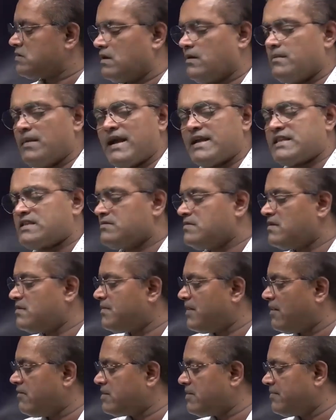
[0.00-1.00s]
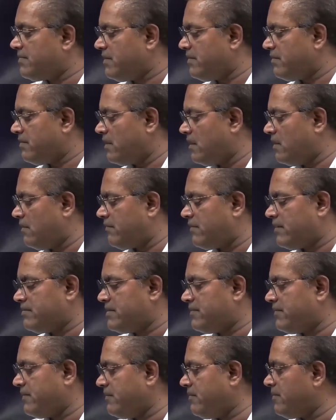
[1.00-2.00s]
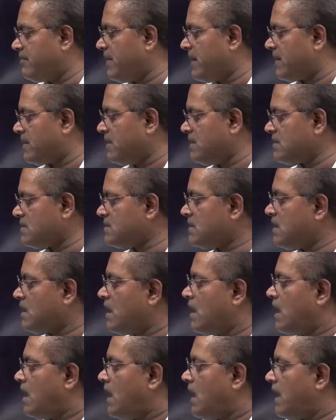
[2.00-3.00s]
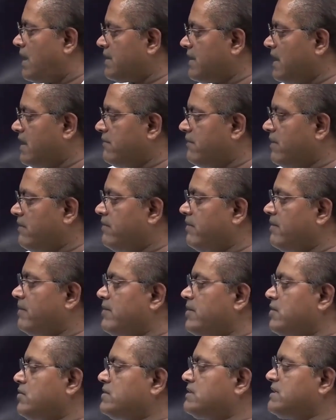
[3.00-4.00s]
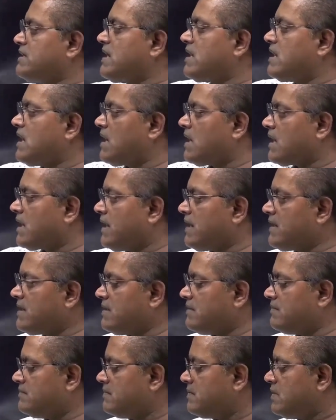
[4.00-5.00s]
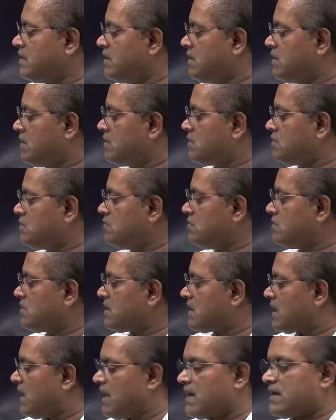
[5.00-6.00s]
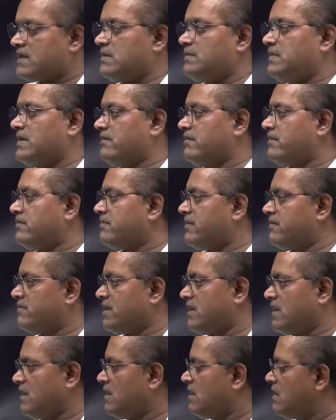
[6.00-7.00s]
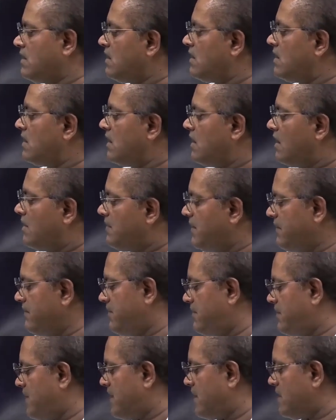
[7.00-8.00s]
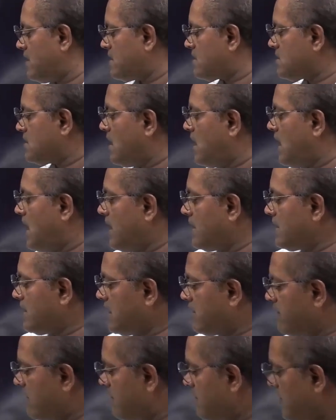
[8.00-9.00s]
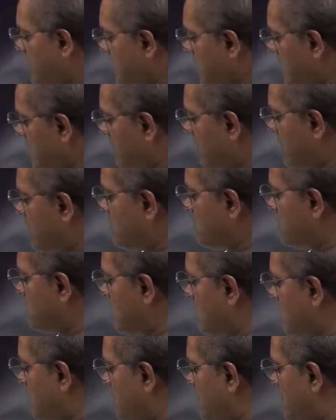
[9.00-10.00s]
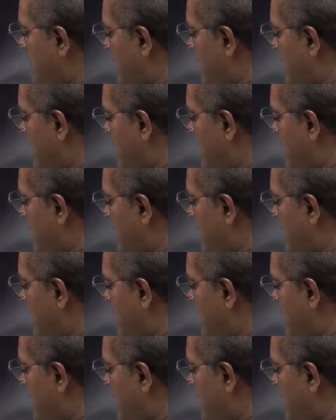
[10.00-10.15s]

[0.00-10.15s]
maximum power from the PV panels, and then we will be using an algorithm to collect the power from the PV panels, and that will be given to the